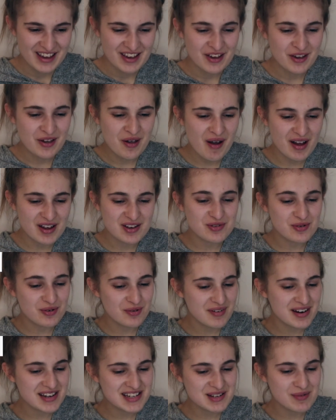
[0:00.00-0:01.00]
who had
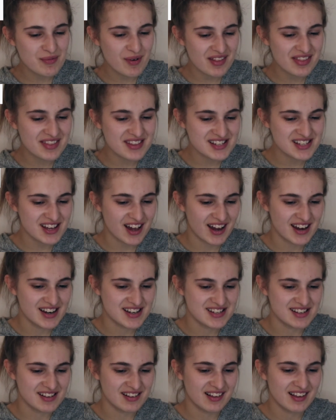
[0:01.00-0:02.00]
already won the
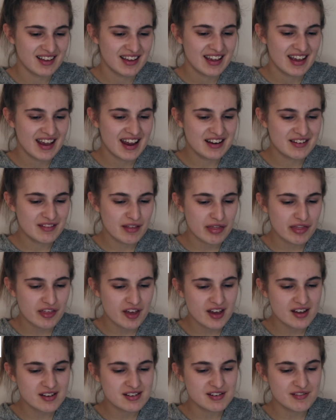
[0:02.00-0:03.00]
title in the
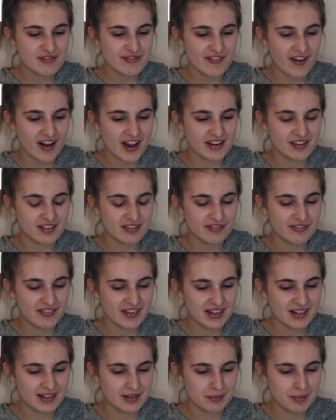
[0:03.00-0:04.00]
third and final
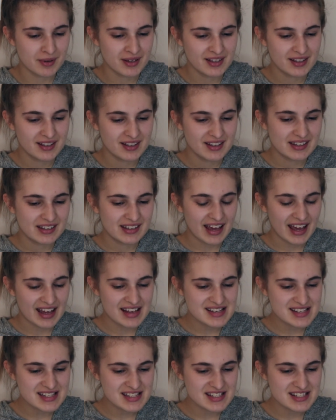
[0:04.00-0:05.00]
film,
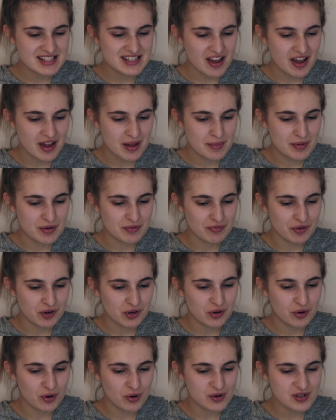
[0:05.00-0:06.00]
Candy Simon
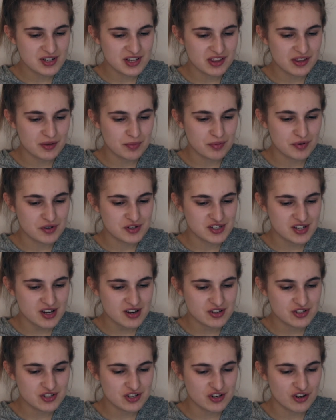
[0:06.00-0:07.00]
recorded the
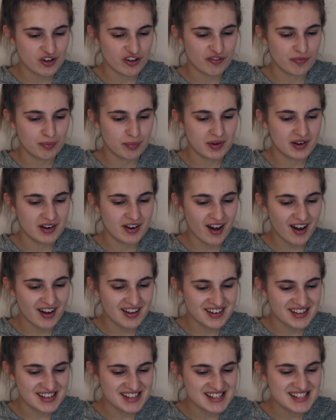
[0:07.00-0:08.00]
production of
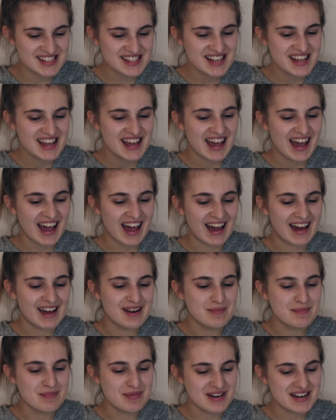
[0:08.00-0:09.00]
Bananas
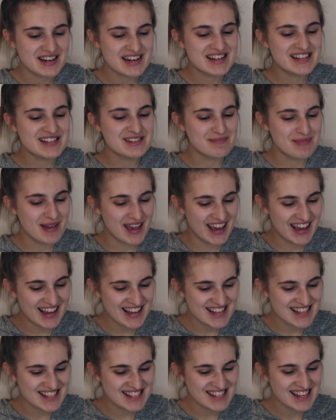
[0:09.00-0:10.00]
and Britney
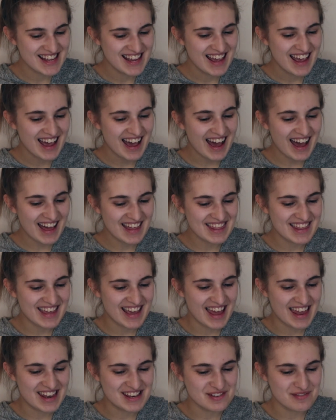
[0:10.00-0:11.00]
Spears at the
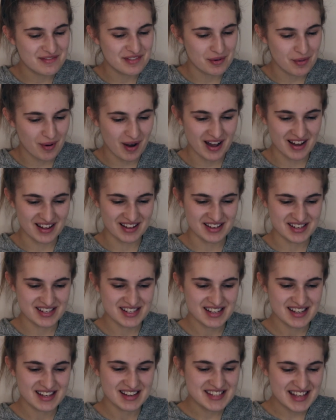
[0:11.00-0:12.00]
end of the world.
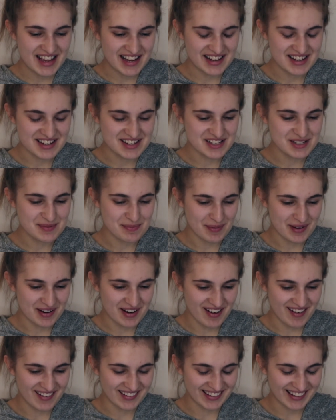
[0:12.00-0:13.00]
Second
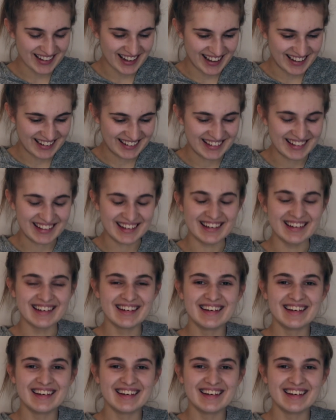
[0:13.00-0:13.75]
banana candy.